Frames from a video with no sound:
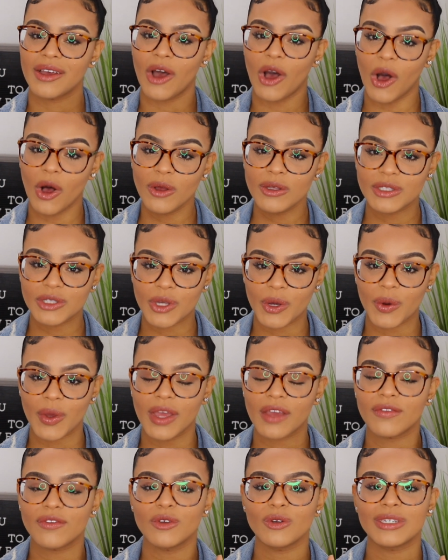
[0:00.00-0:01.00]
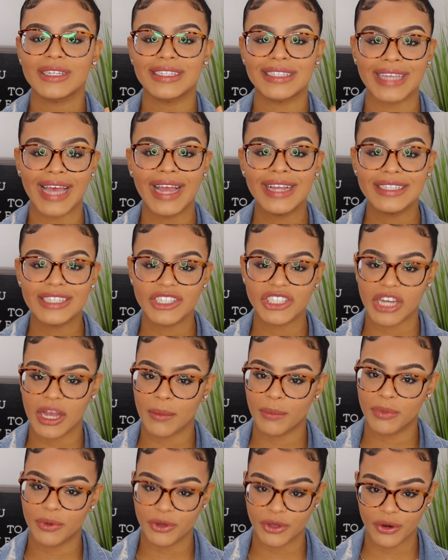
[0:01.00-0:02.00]
also, if you decide to
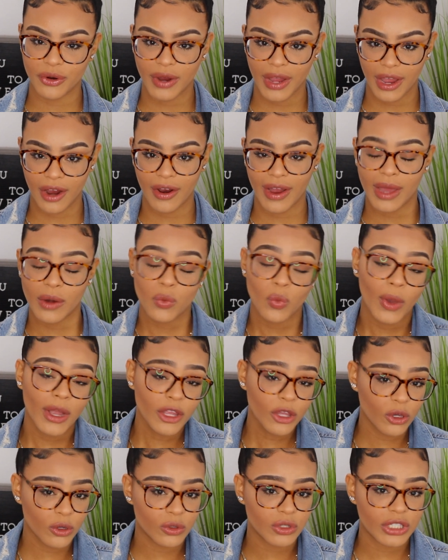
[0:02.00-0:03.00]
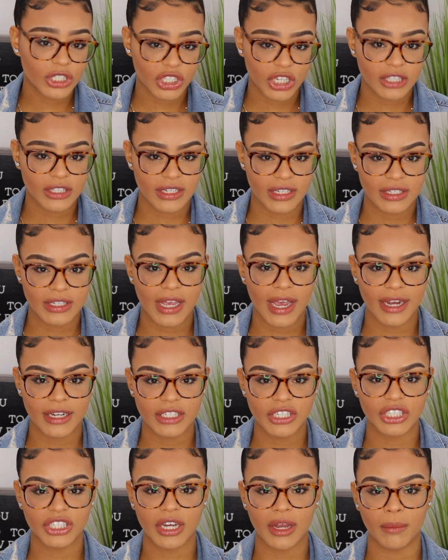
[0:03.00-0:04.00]
shampoo your hair, and when you decide
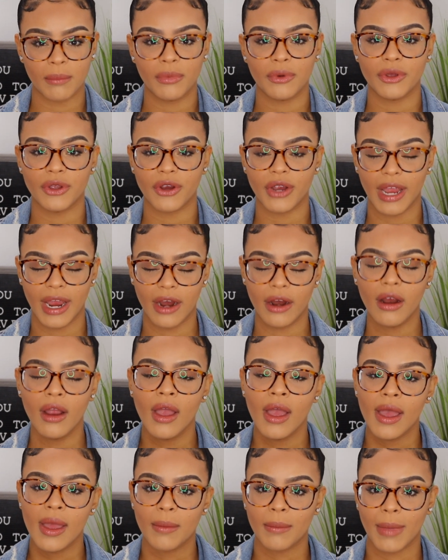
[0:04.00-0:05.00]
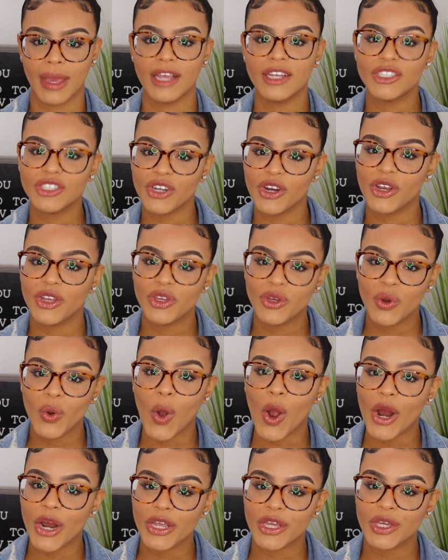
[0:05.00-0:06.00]
to shampoo your hair, make sure you
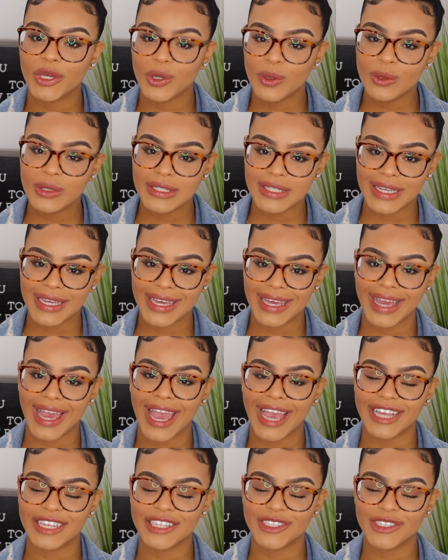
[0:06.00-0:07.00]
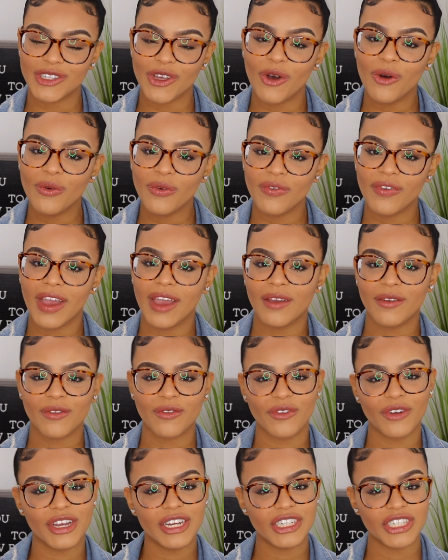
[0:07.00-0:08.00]
are using a
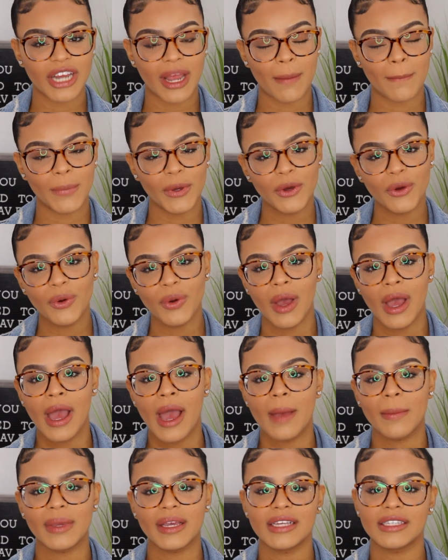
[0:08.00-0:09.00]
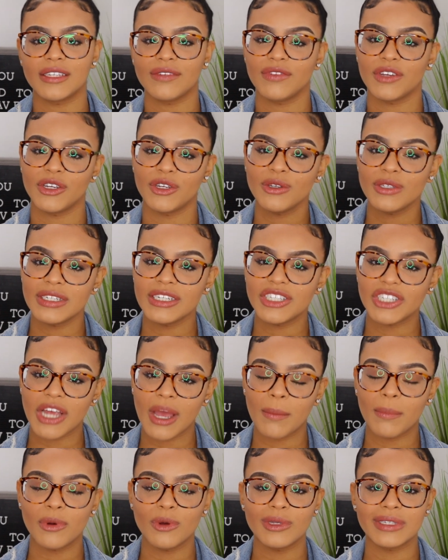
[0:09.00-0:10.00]
sulfate-free shampoo, because if you're using
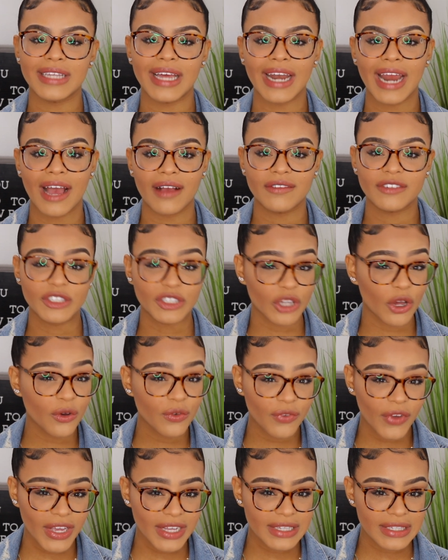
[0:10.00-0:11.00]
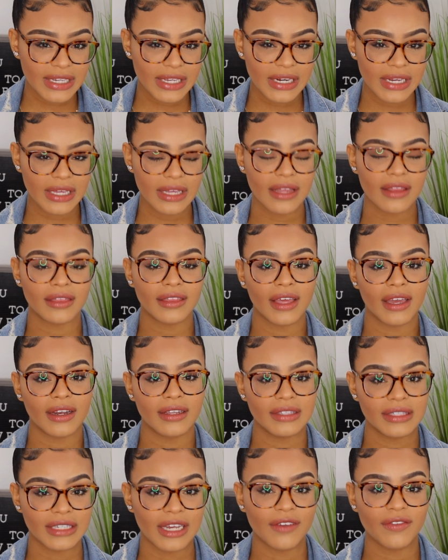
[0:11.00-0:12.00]
shampoos that have sulfates in it, then
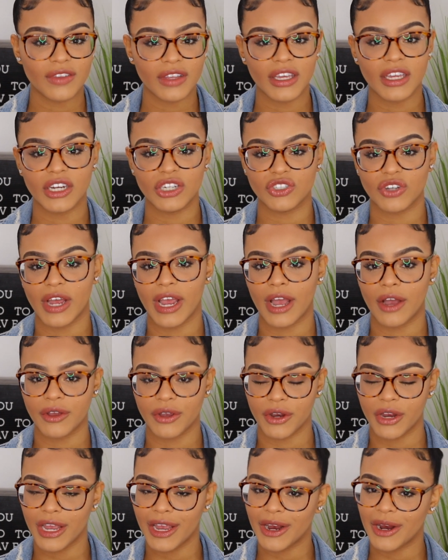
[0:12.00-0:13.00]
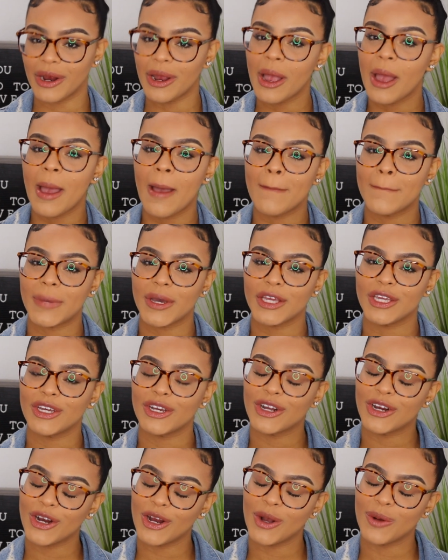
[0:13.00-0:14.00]
it's definitely going to dry out your hair. But your
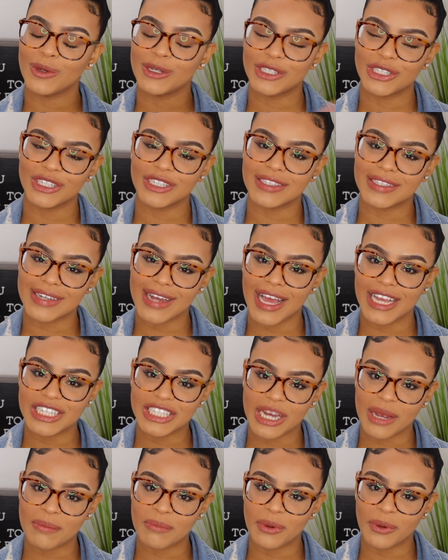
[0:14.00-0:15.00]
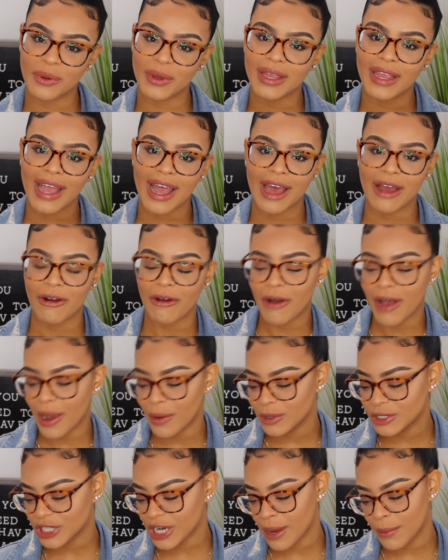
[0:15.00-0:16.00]
girl was just not shampooing at all. I
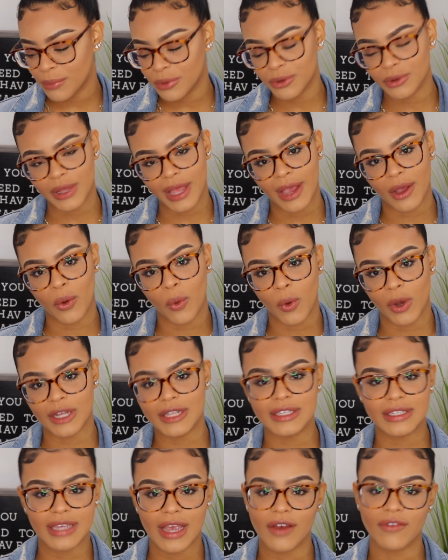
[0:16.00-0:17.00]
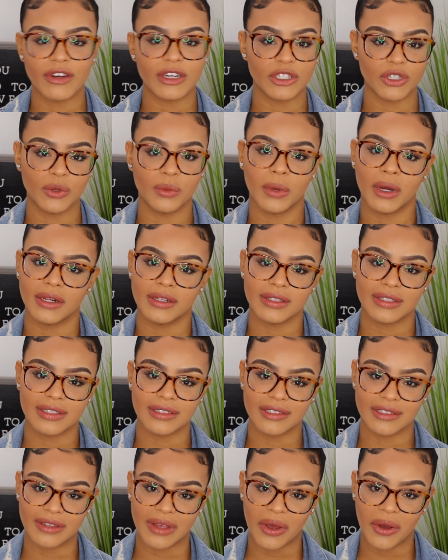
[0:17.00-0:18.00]
would shampoo like once every 2 months,
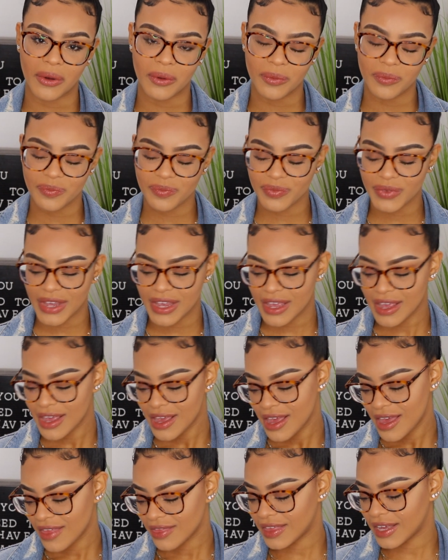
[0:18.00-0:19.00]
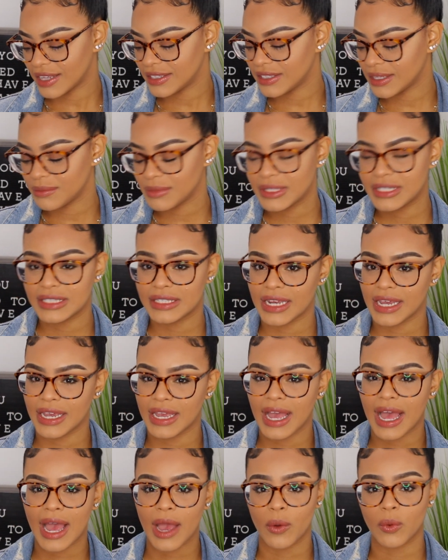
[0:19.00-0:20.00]
so that's a
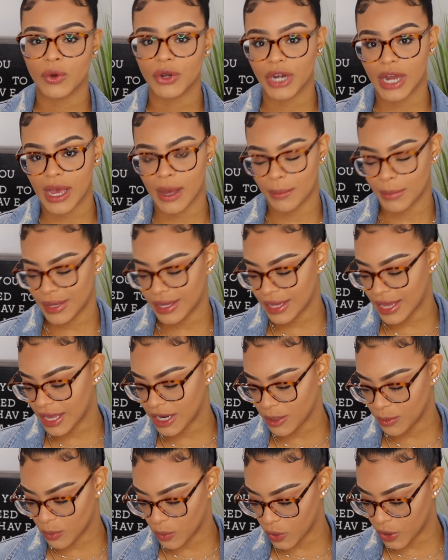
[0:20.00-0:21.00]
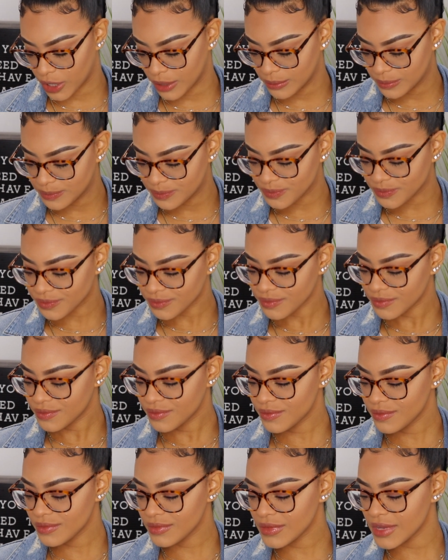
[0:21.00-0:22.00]
mistake I would not make anymore.
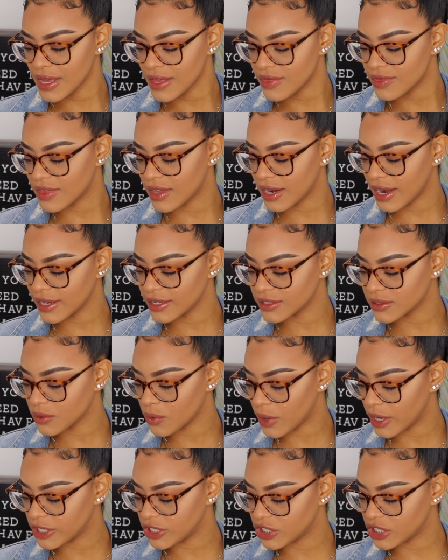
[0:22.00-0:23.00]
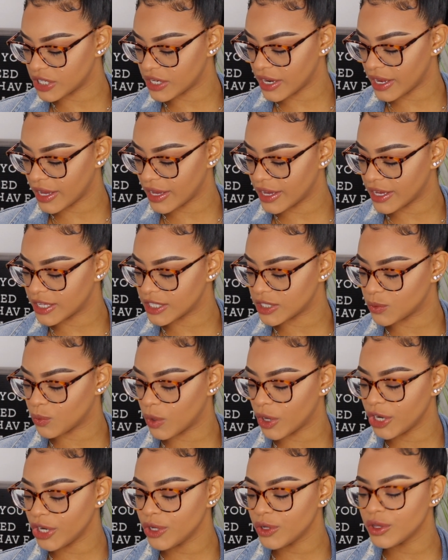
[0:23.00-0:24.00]
The next question is,
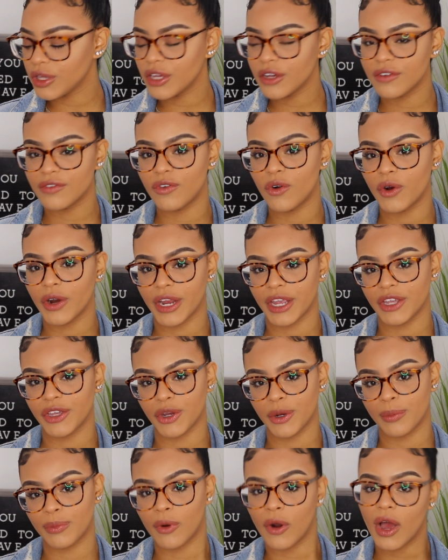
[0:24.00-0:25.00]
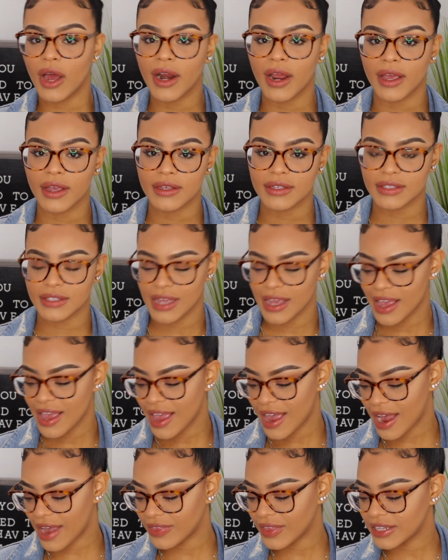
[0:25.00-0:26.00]
what do you look for in your products?
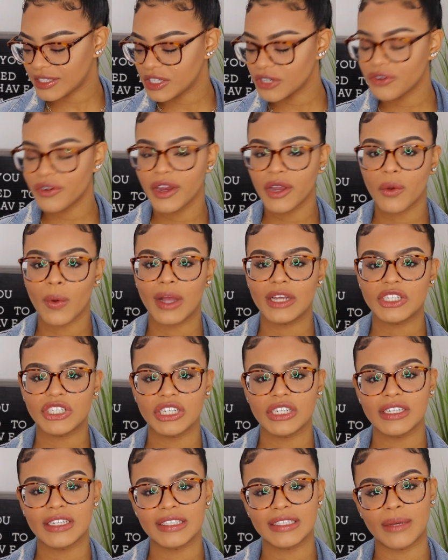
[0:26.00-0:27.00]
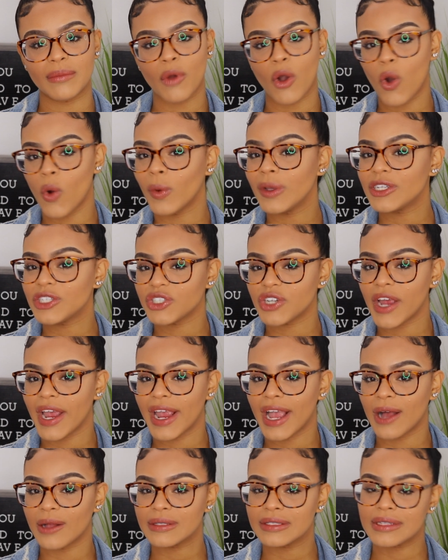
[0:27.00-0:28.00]
And that's a great question because I'm always
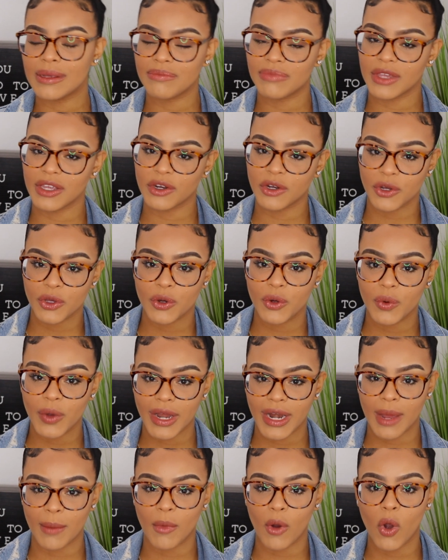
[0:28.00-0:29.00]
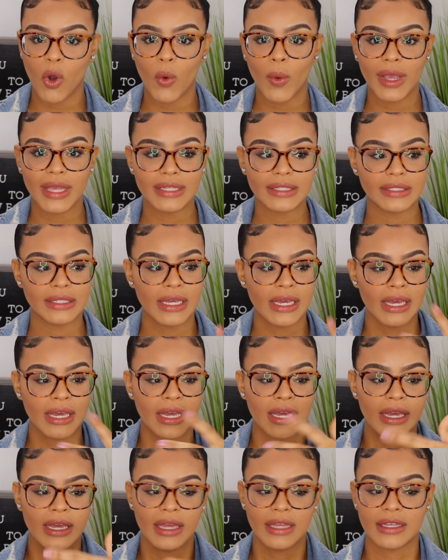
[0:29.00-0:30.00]
trying out something new, and I'm always
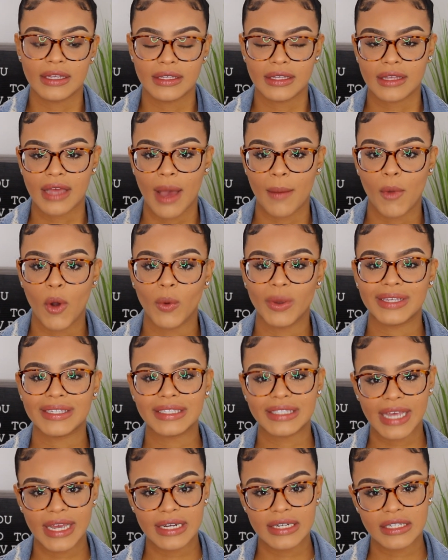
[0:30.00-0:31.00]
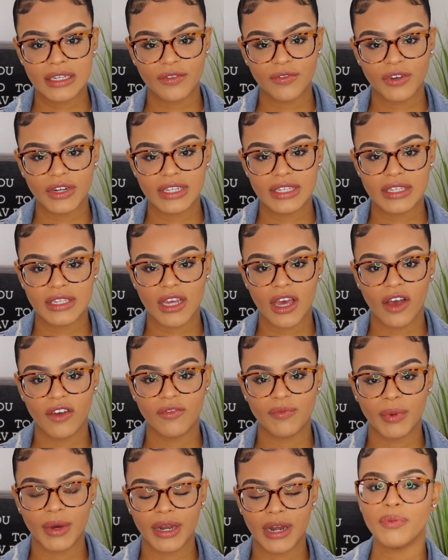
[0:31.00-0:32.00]
sent different
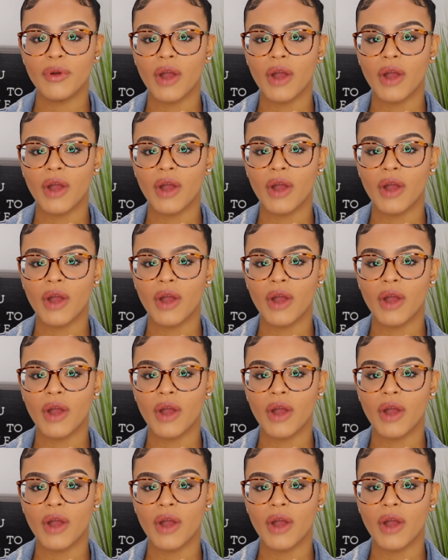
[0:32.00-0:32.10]
stuff, but the